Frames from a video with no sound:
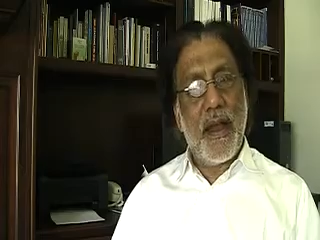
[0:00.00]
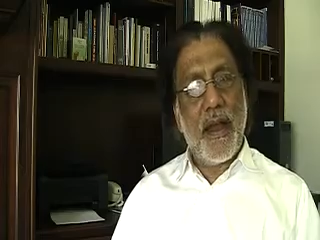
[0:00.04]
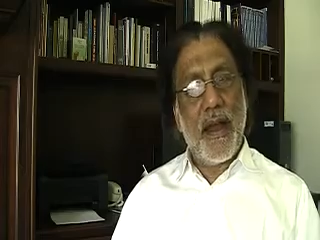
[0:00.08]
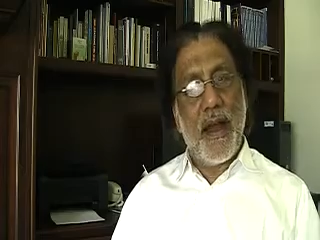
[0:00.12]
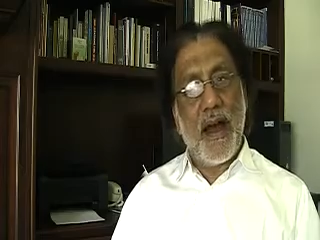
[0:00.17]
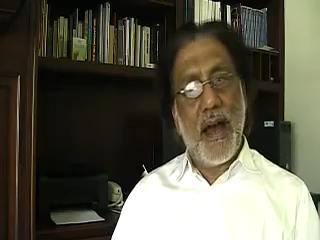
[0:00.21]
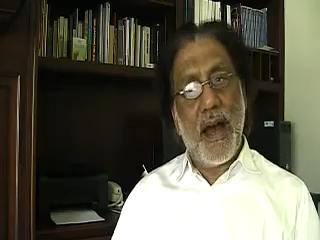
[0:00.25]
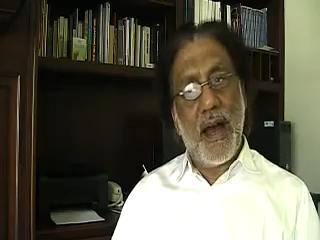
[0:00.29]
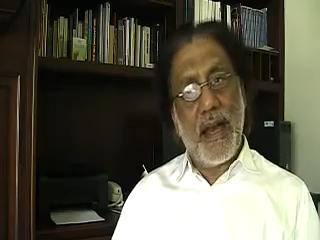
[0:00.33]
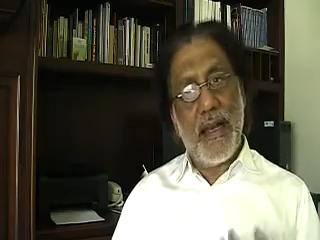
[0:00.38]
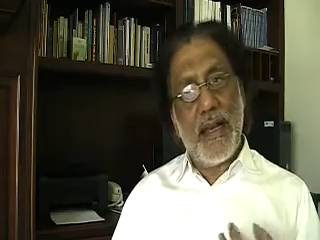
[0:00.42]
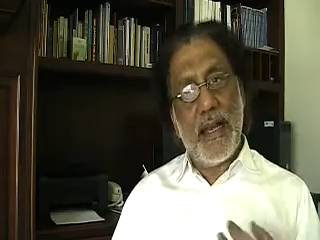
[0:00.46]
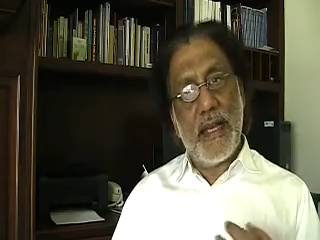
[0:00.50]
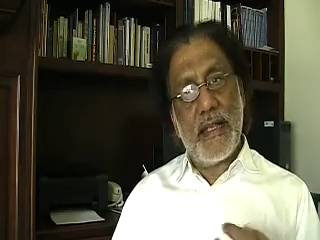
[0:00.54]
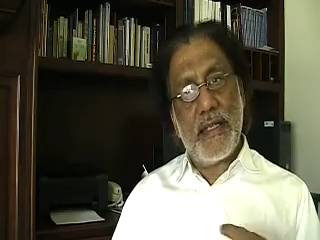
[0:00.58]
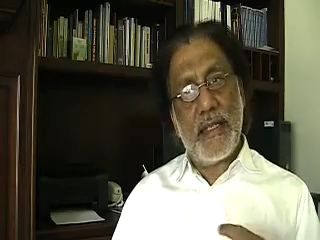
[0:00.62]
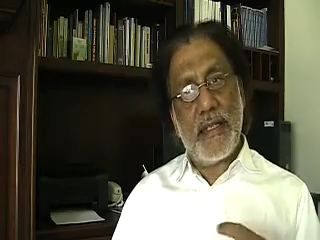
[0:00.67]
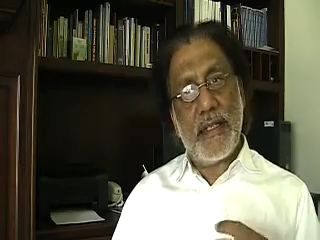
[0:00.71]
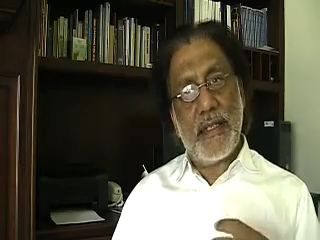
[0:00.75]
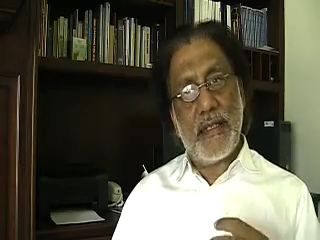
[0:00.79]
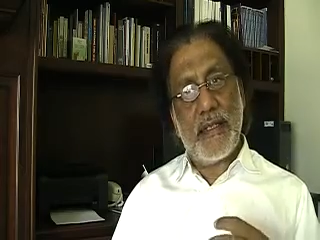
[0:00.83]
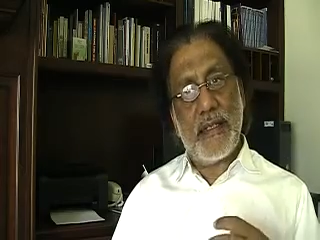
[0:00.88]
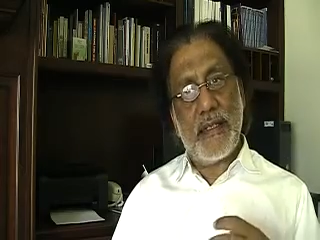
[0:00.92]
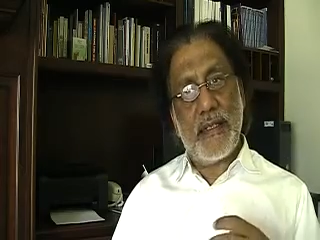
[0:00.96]

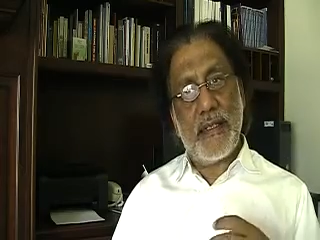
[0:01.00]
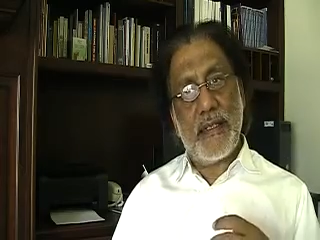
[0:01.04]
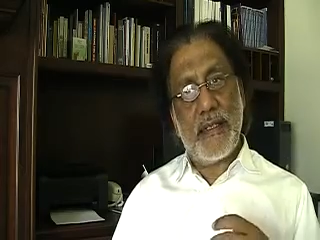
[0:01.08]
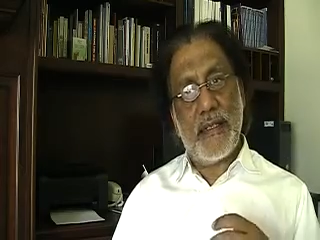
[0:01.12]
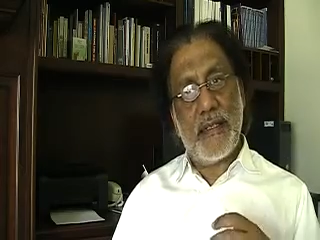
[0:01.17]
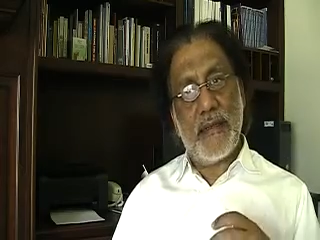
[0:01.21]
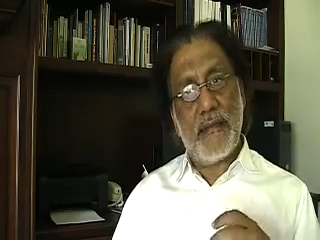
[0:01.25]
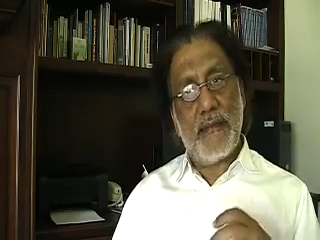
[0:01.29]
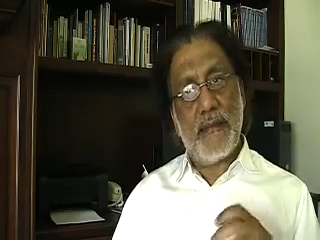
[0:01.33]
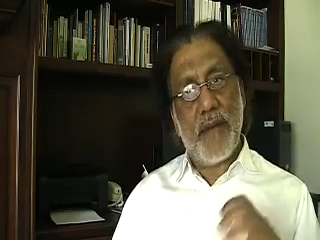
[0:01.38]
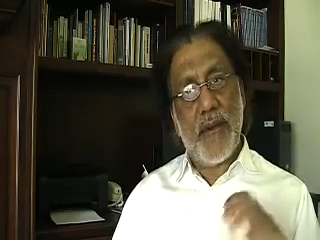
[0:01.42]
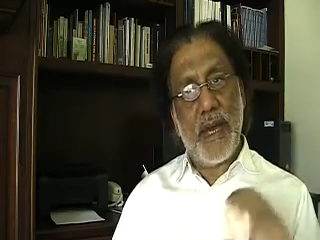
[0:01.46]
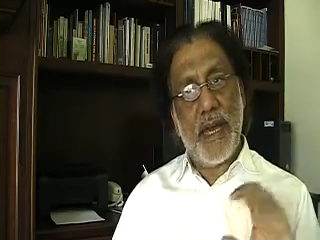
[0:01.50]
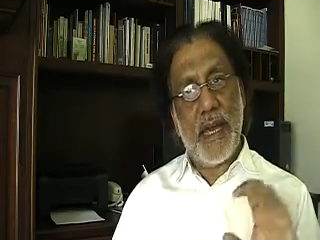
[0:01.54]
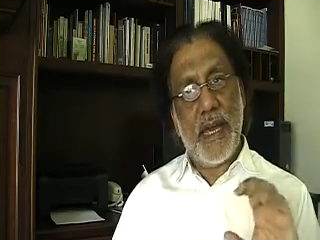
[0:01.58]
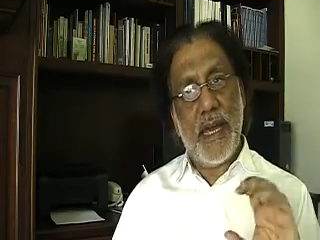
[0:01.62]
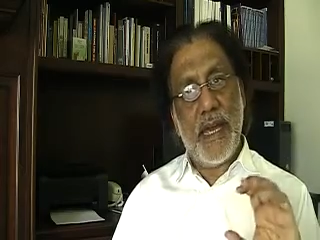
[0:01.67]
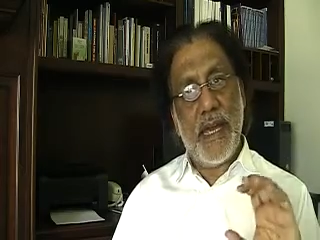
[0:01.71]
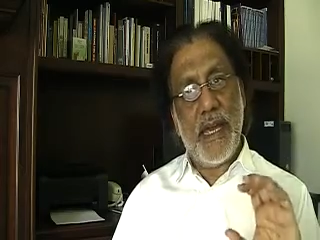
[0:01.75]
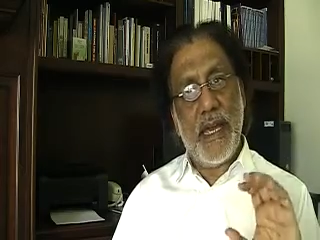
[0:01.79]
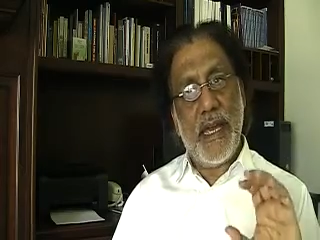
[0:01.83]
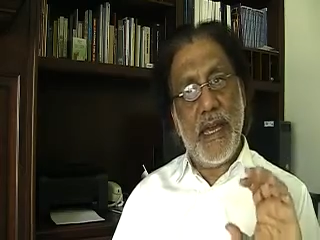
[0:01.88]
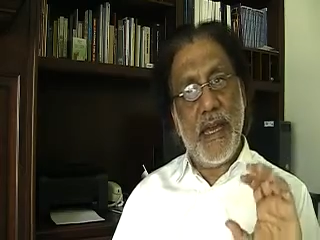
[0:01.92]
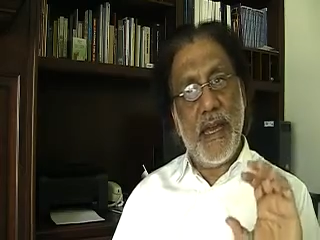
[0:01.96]
unless
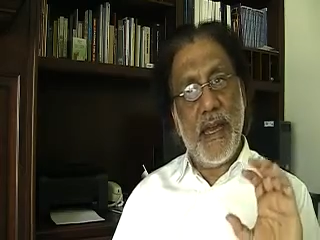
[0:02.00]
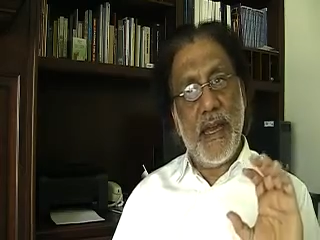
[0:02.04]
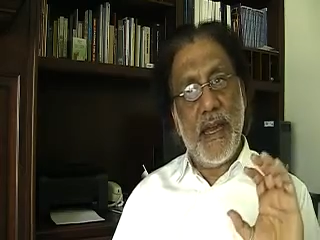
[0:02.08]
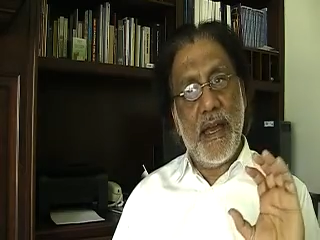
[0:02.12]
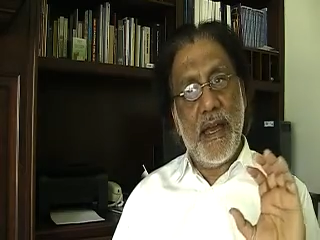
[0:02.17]
my